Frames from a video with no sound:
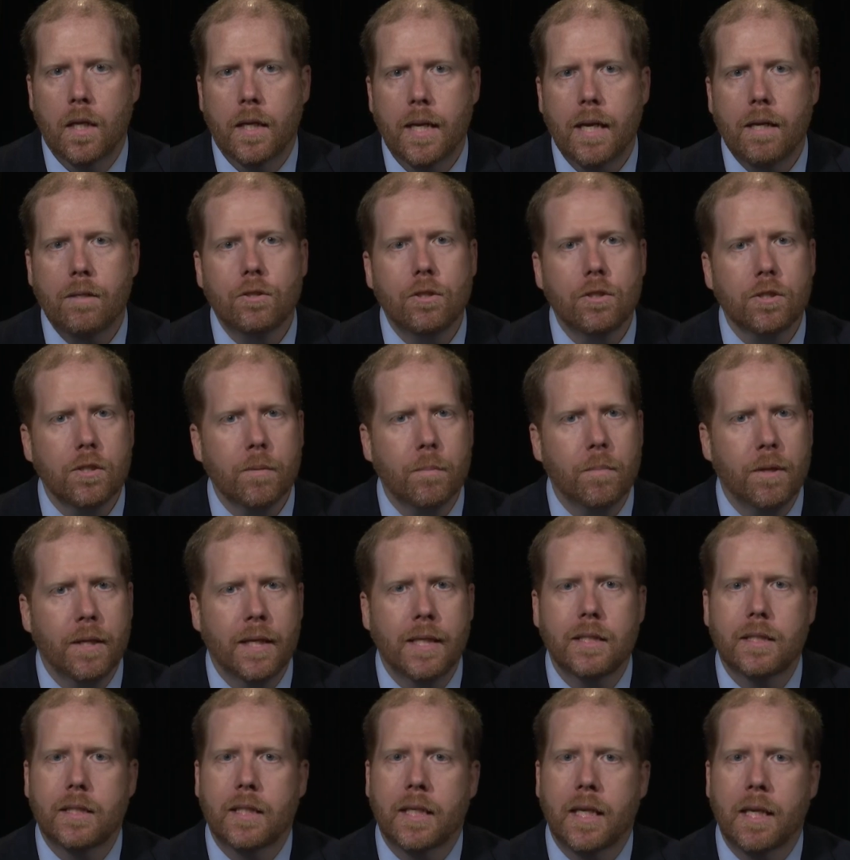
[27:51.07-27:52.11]
Now, just some
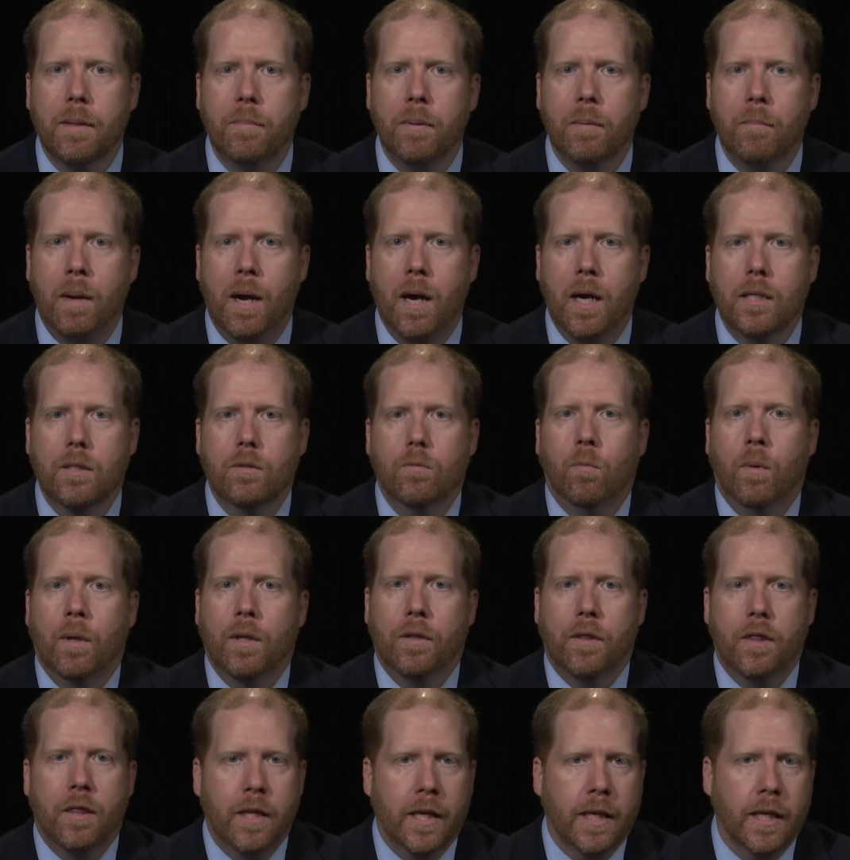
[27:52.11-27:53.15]
things to keep in mind
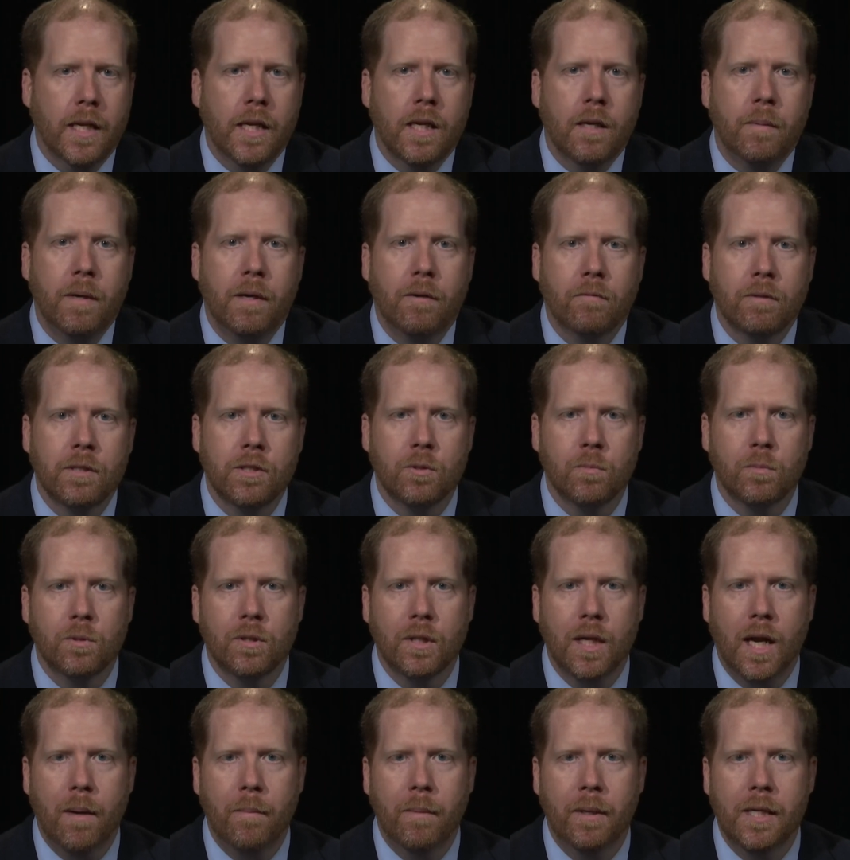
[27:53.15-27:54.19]
when thinking about reasonable
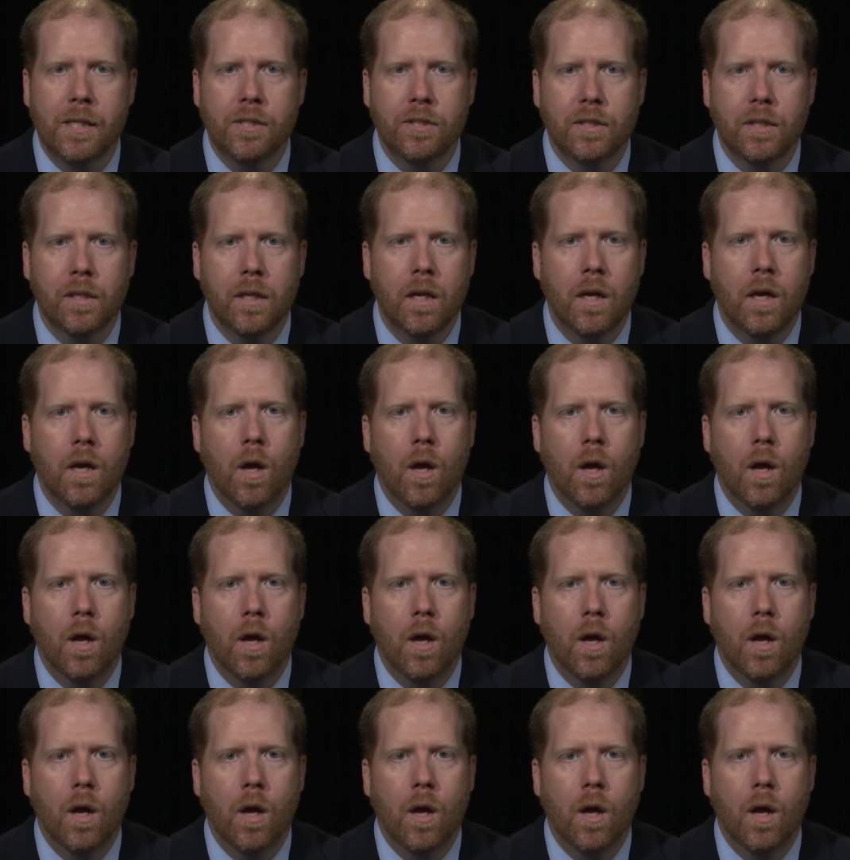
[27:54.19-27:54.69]
accommodation.